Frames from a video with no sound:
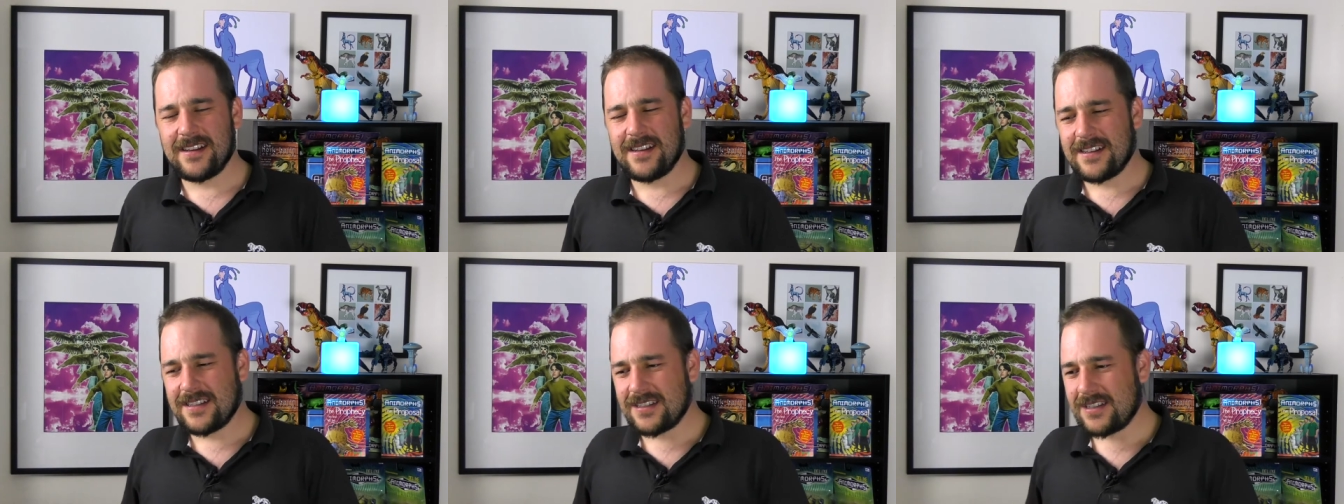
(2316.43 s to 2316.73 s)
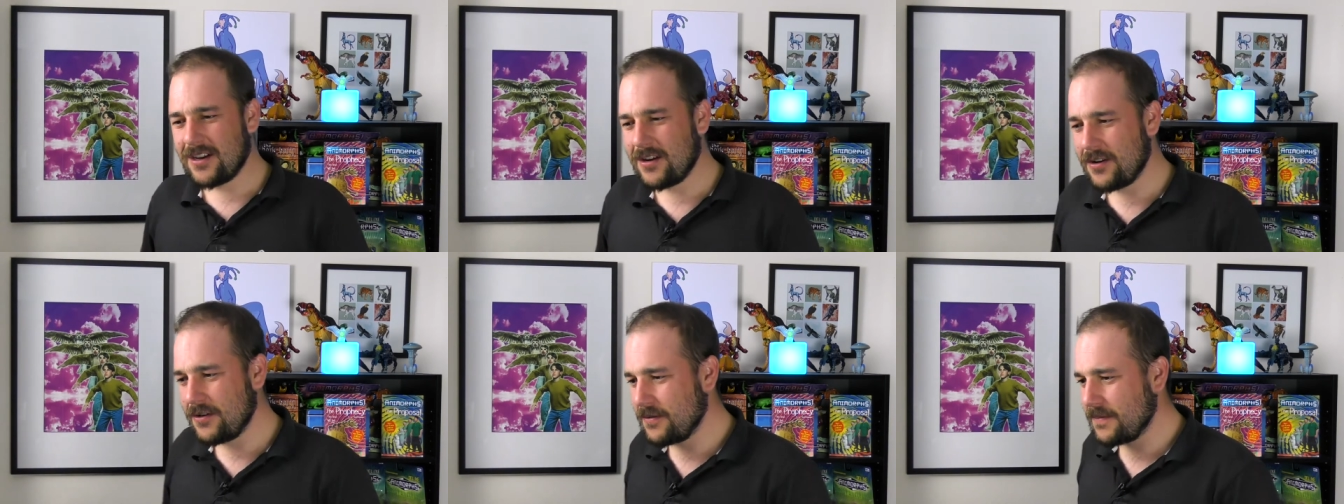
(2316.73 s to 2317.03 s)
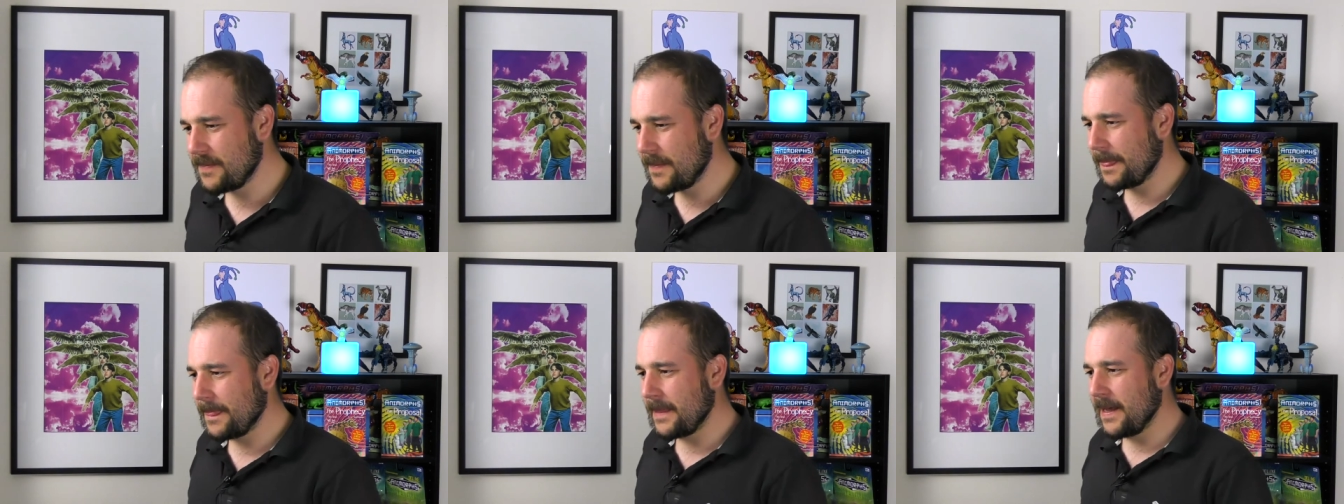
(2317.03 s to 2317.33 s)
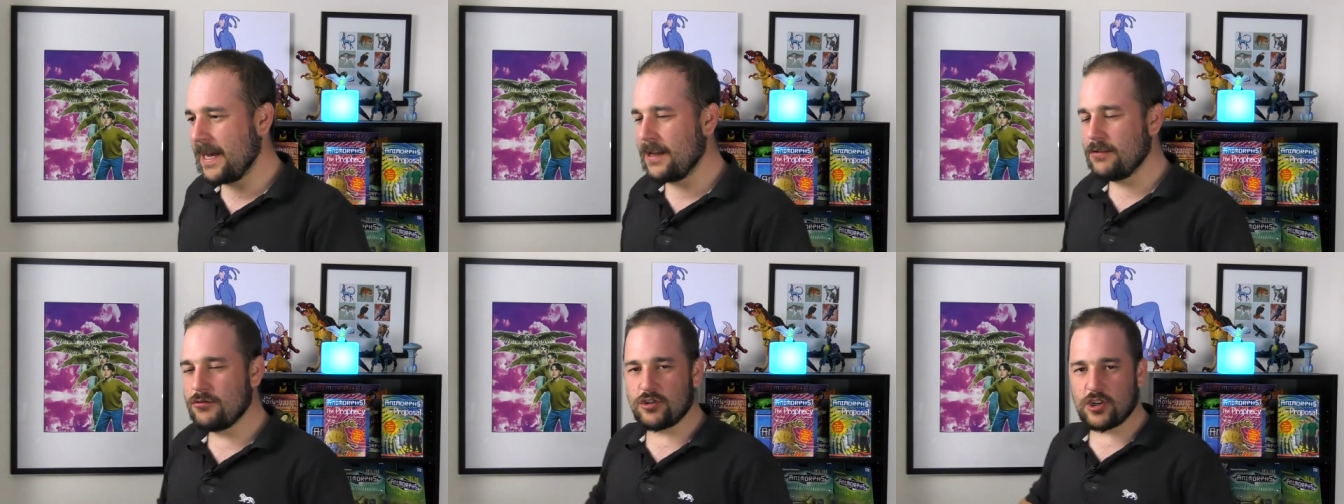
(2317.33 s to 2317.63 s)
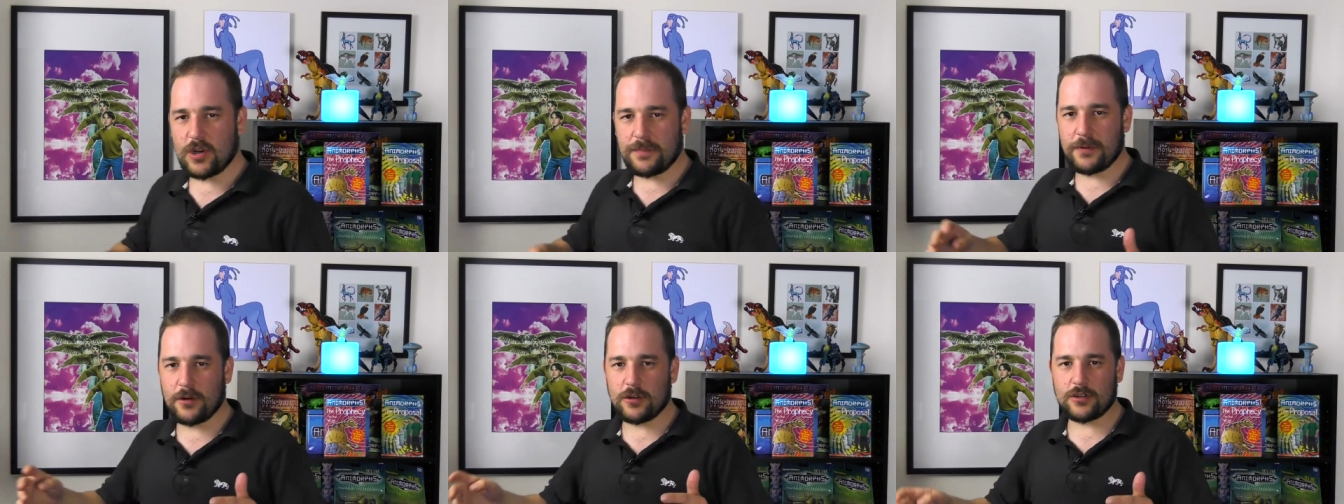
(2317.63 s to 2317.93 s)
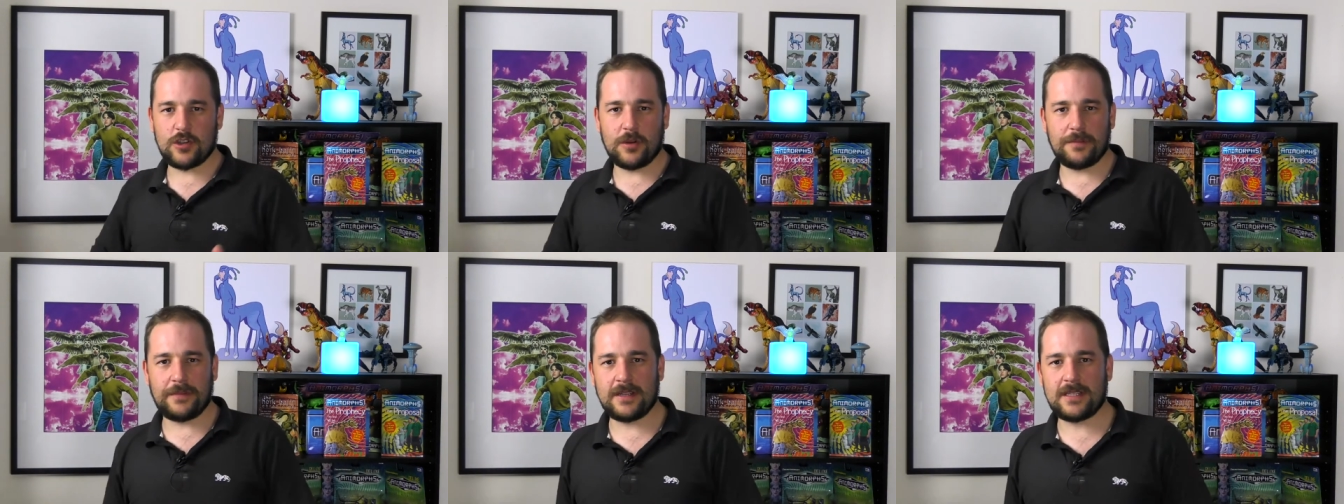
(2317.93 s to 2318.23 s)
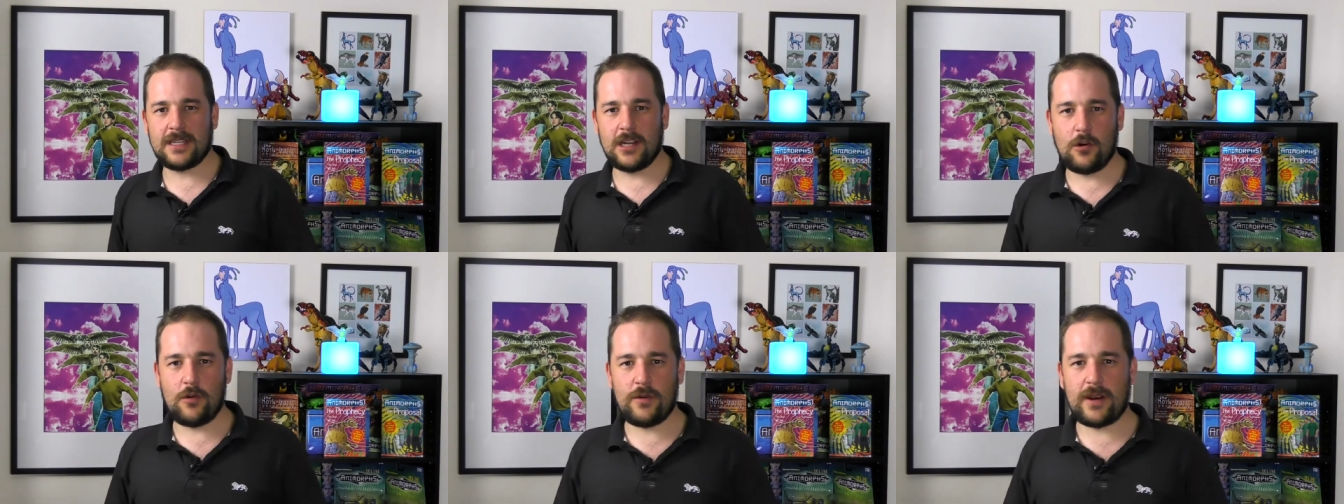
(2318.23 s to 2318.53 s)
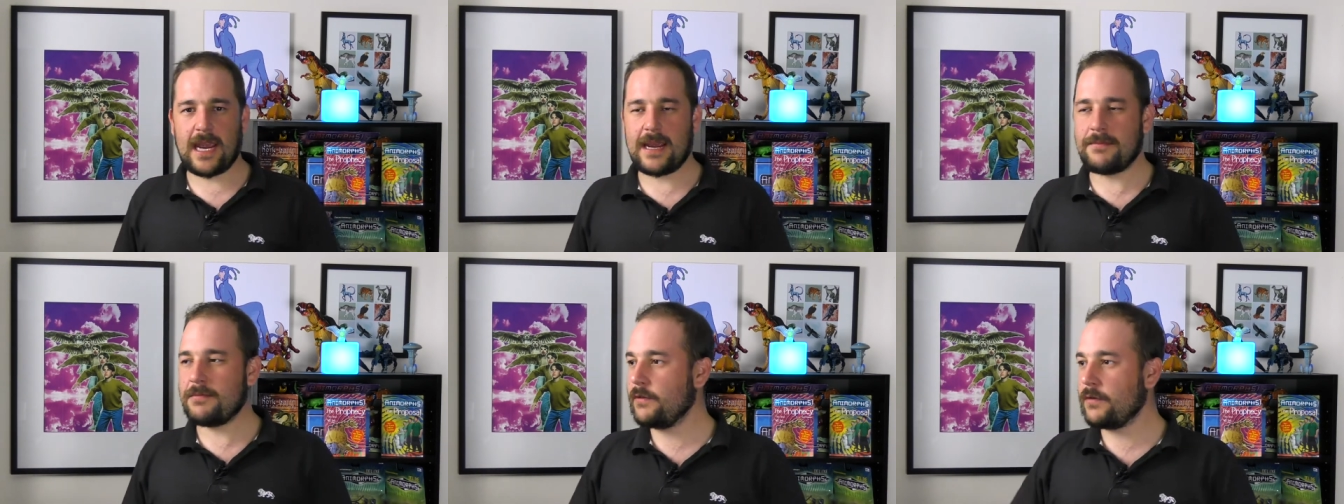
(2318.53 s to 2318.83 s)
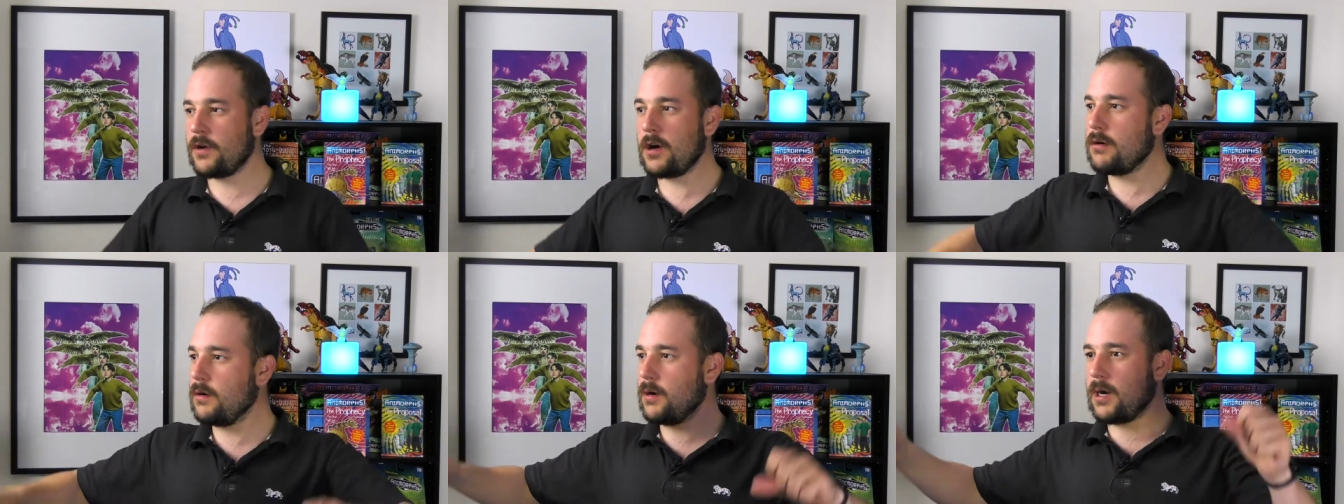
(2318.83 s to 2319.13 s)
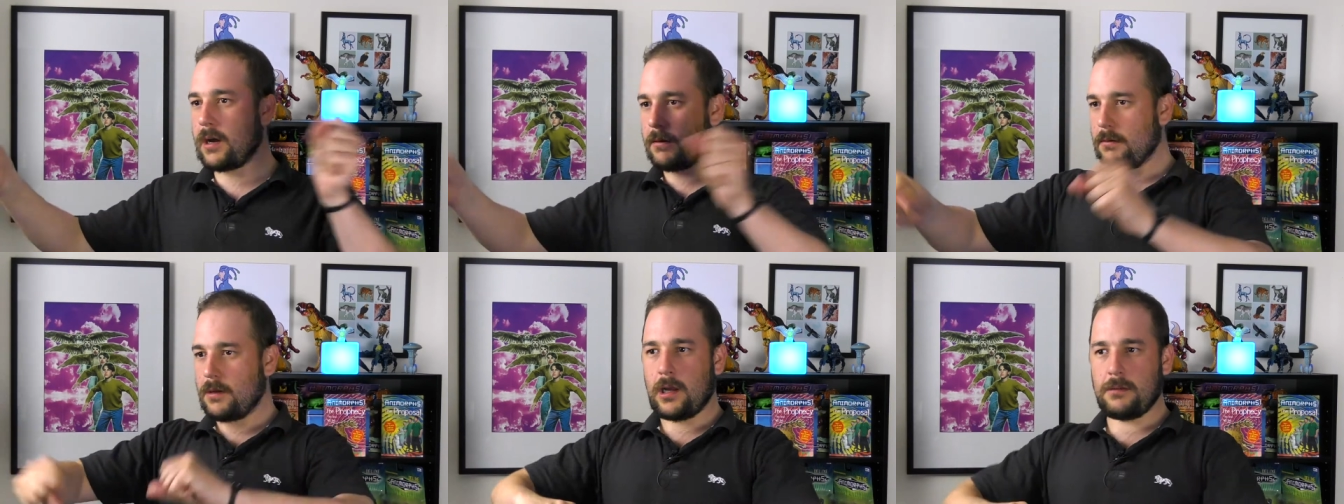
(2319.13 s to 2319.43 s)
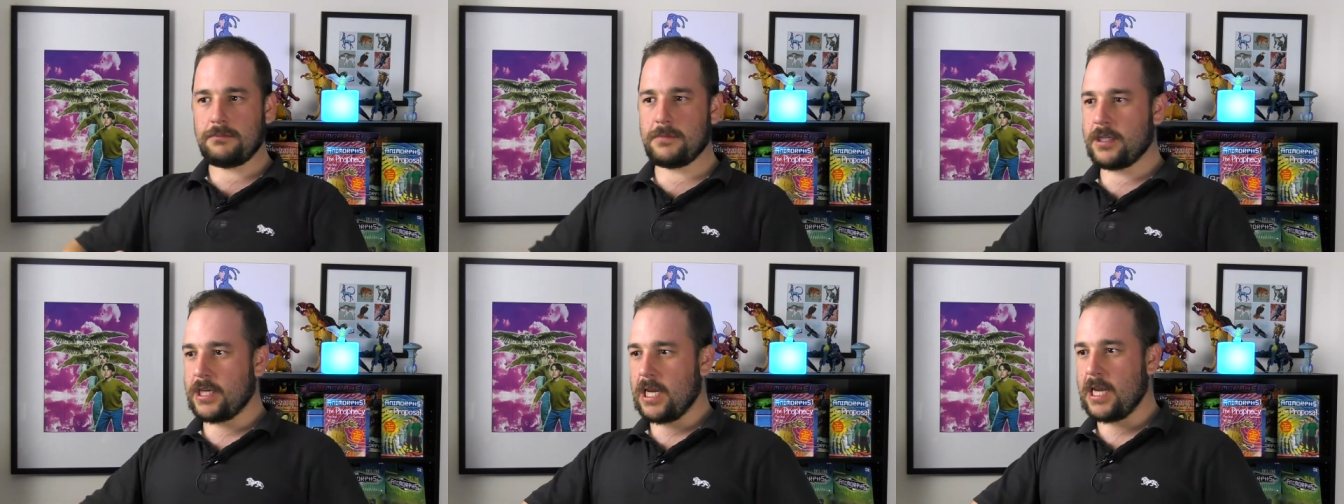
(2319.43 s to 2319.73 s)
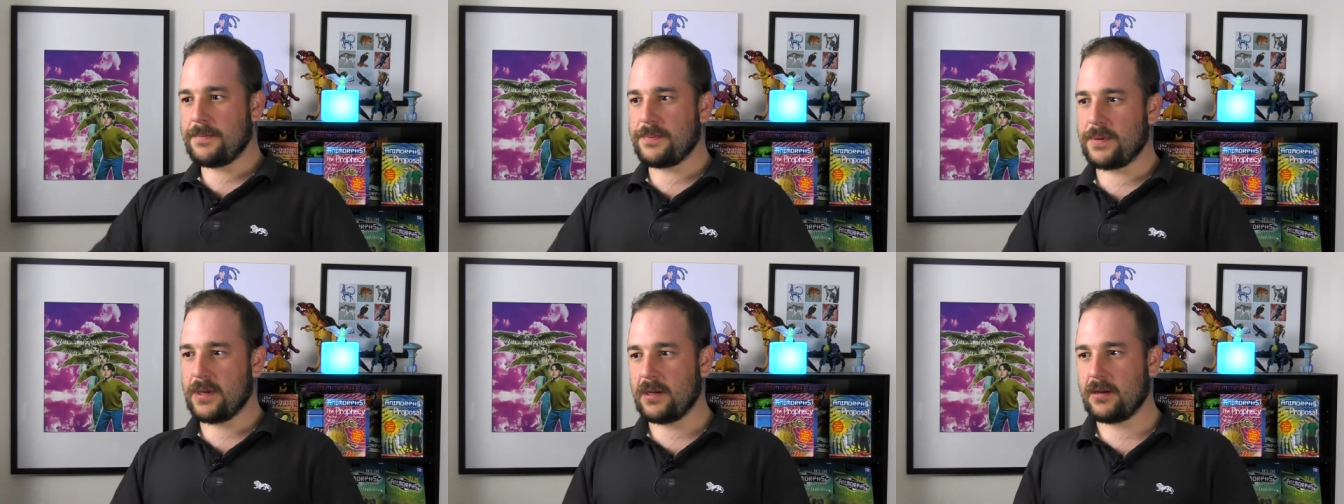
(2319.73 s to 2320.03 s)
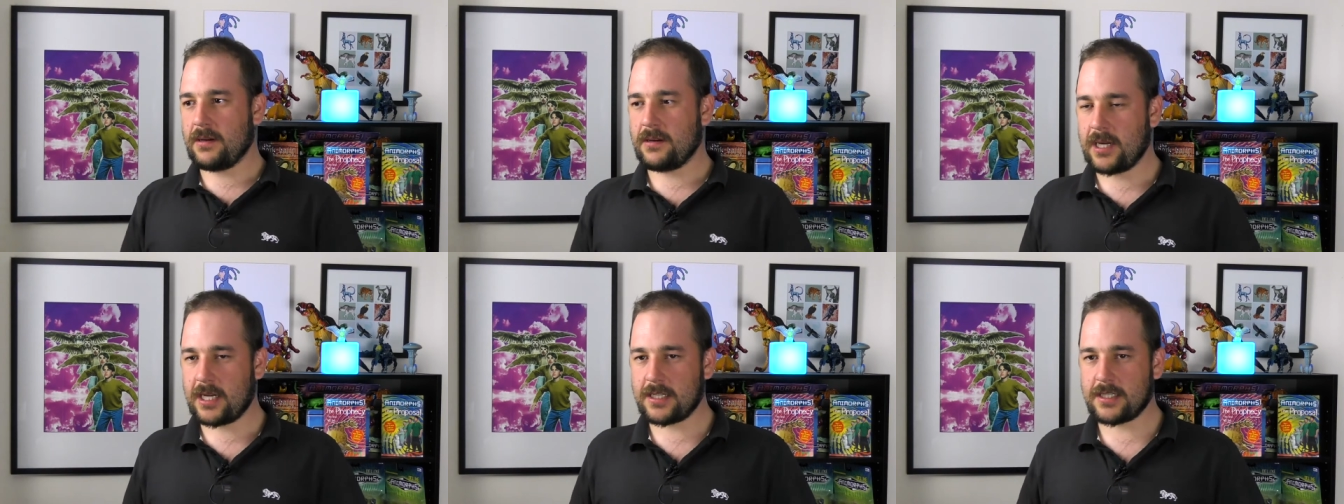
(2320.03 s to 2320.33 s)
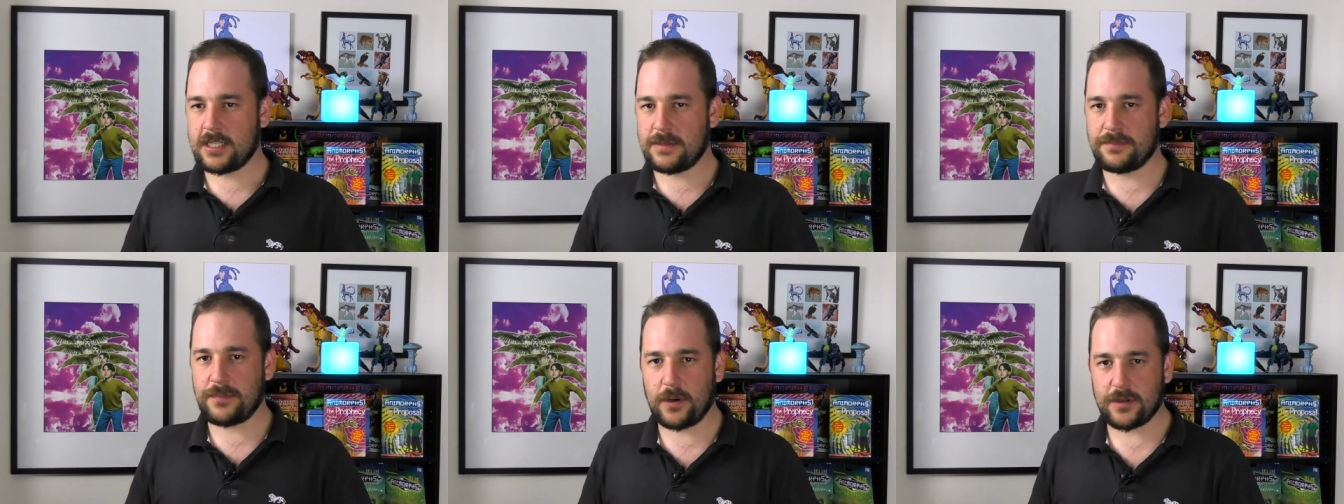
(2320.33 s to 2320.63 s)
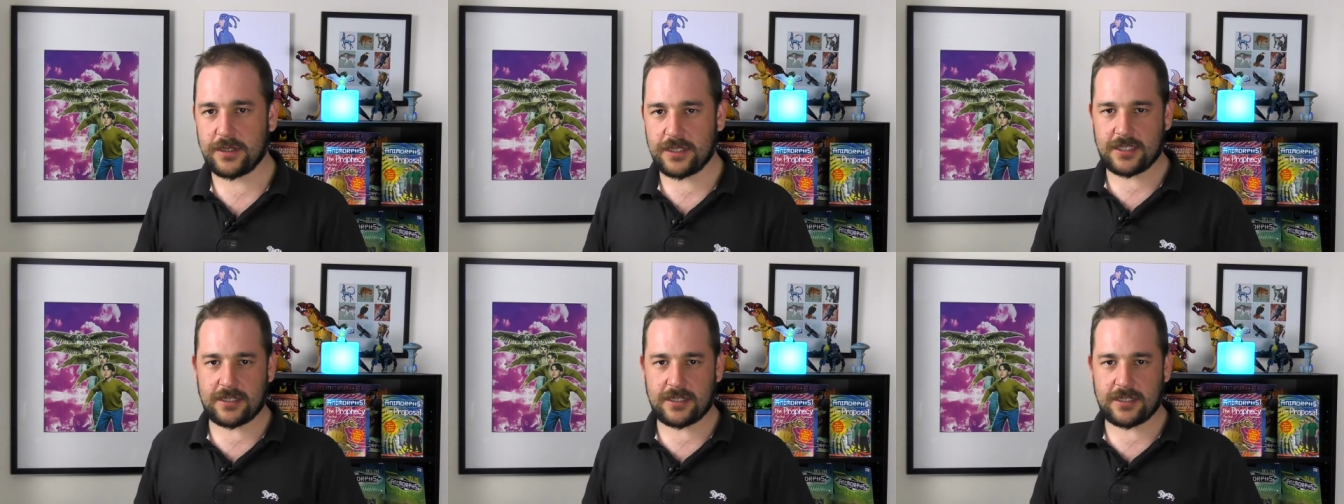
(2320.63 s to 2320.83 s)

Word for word: So Aldrea puts up this little game of, oh, I'm keeping Cassie's body.